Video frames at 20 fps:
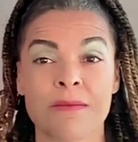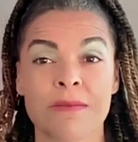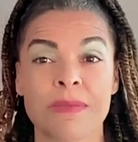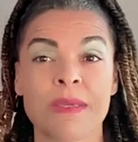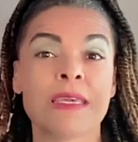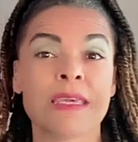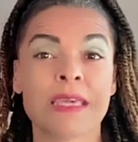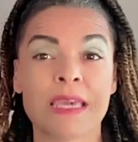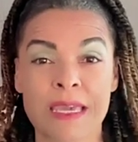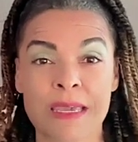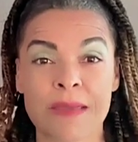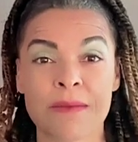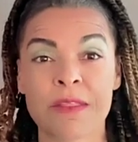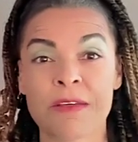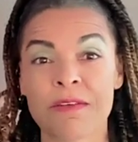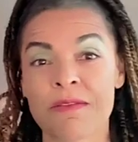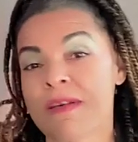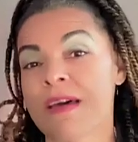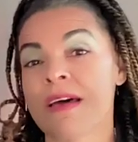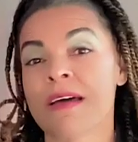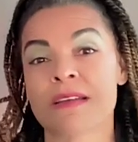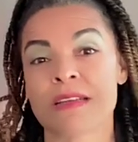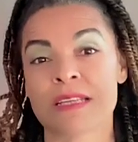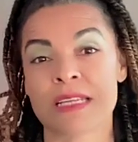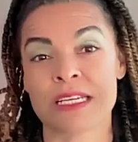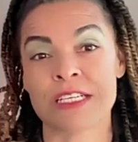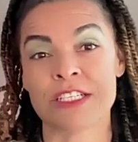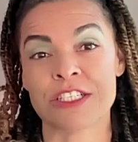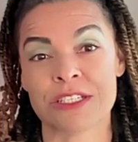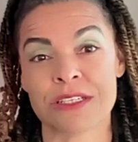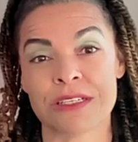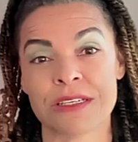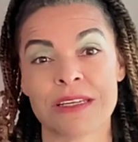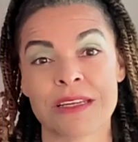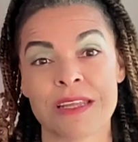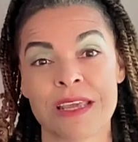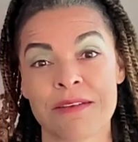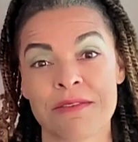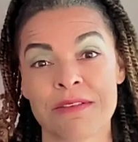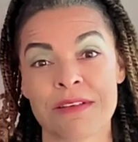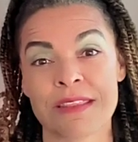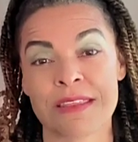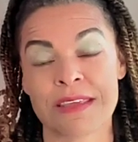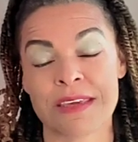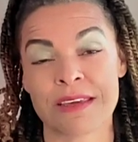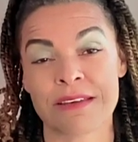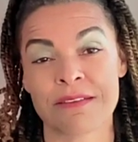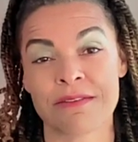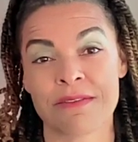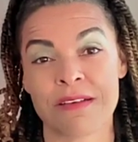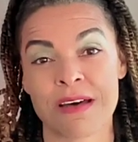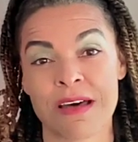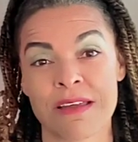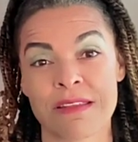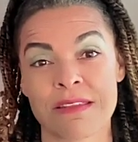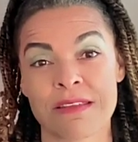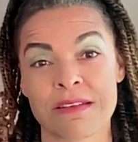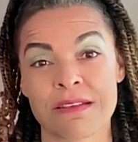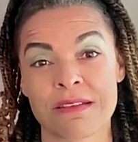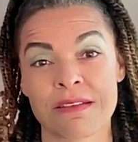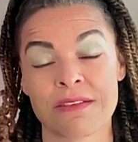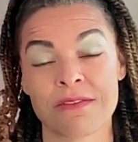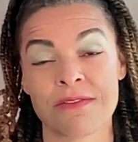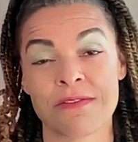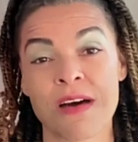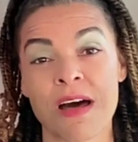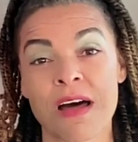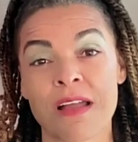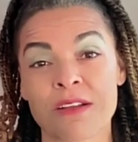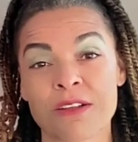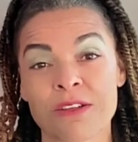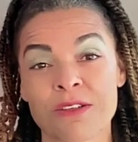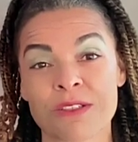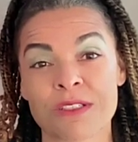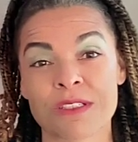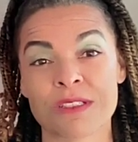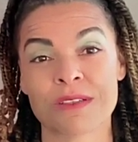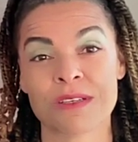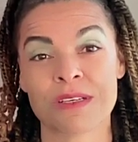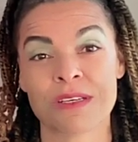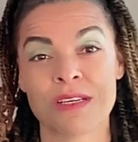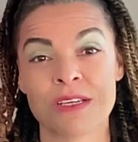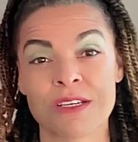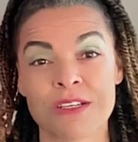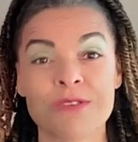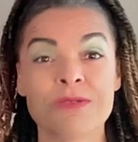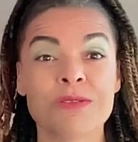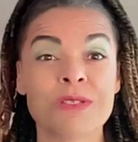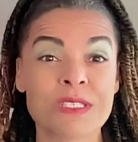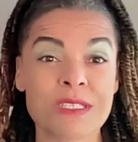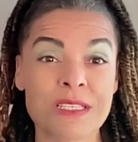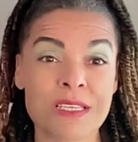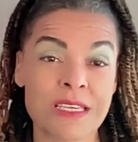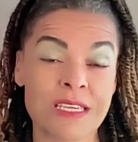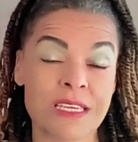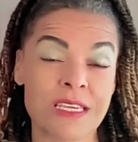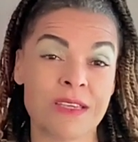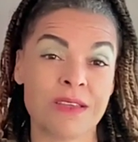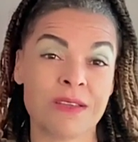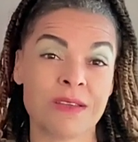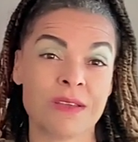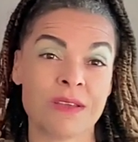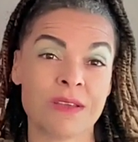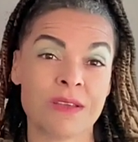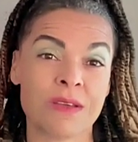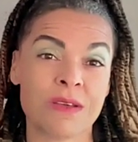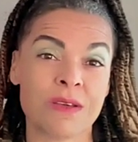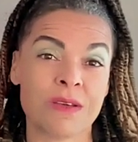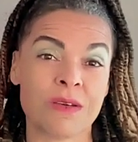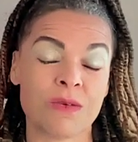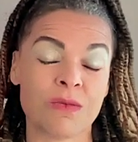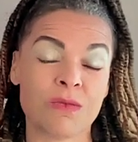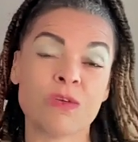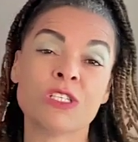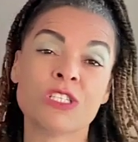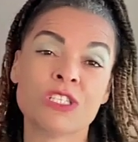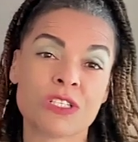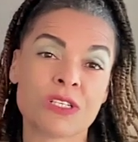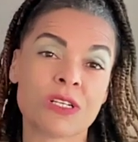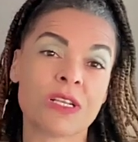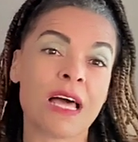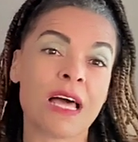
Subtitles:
became the foundation, and everything followed. You see, which